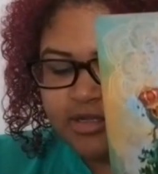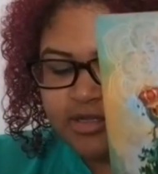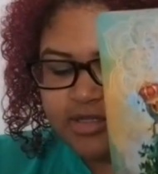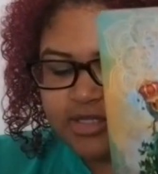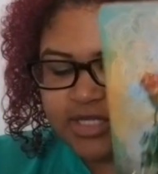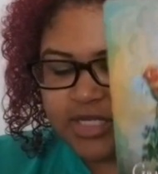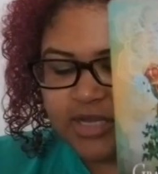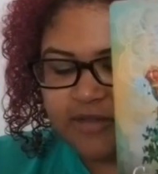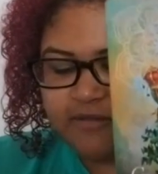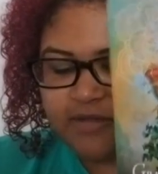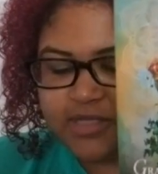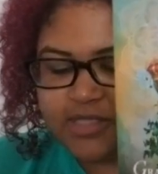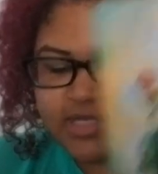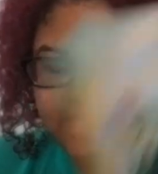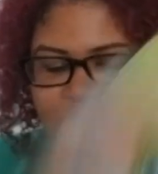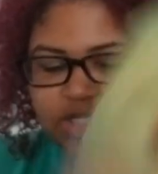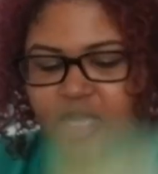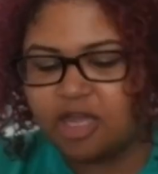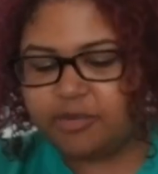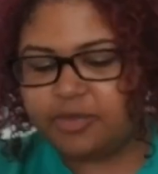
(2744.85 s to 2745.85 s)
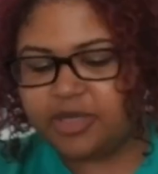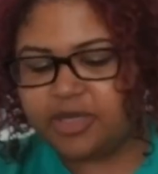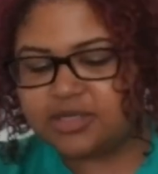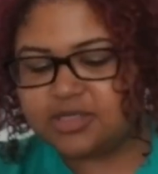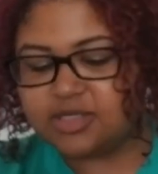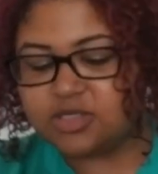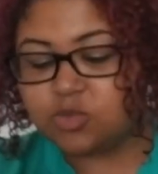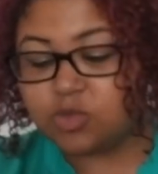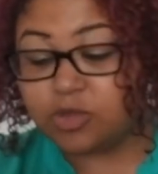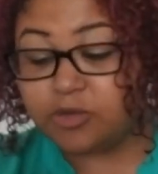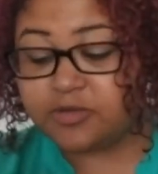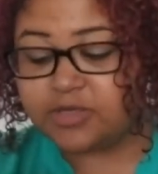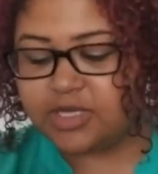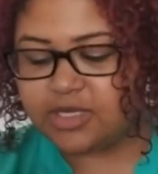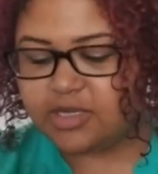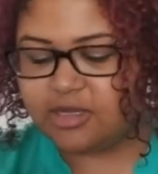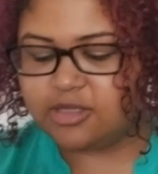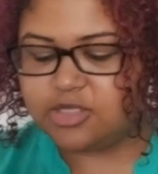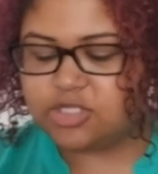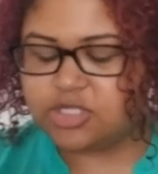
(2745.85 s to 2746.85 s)
to give this a shot because it's worth
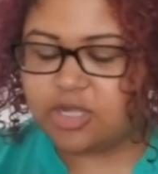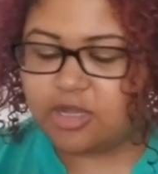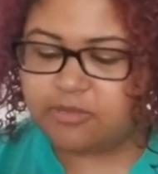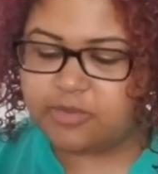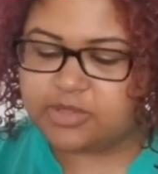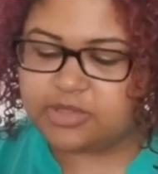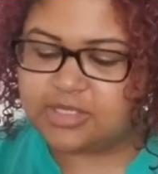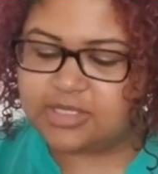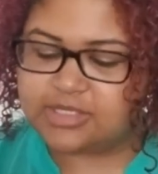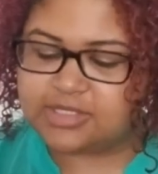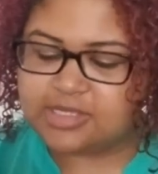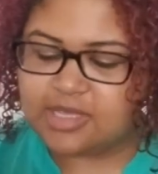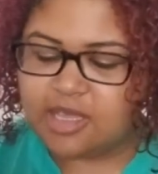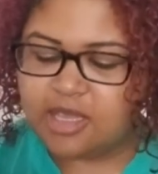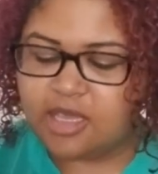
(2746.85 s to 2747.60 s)
taking a shot with this.